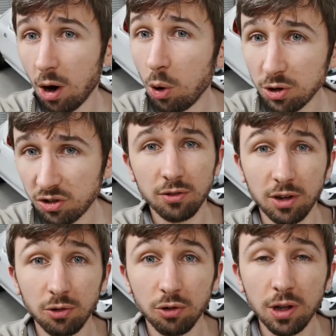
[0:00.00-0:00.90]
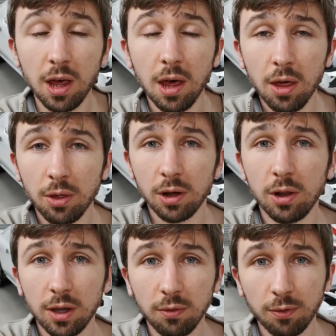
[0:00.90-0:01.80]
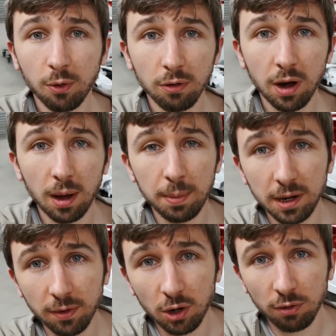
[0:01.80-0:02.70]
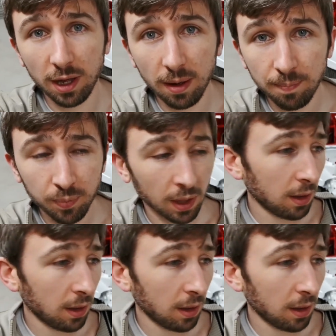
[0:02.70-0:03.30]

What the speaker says: older children that are looking for a bit of a career,